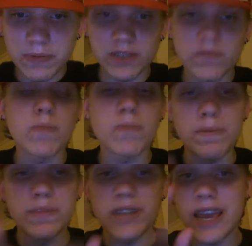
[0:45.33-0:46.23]
us from
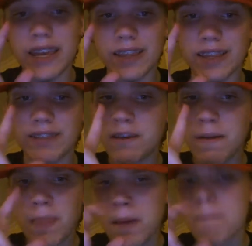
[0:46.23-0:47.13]
obtaining this
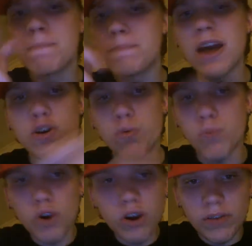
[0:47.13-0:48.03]
better
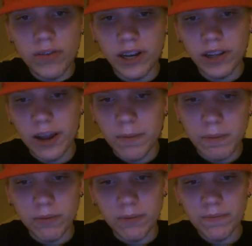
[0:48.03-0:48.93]
world that a lot of
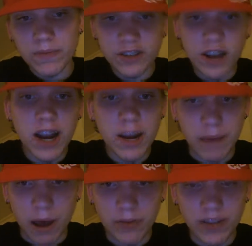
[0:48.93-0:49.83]
people talk
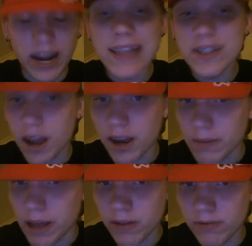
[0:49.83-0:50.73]
about, that I talk
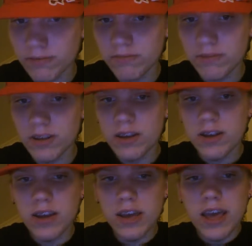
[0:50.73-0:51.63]
about.
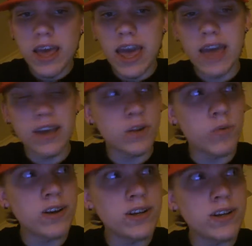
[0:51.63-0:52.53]
And I
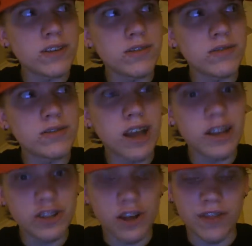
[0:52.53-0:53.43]
wanted to
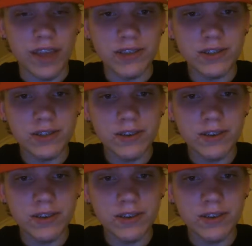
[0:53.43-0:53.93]
touch on this.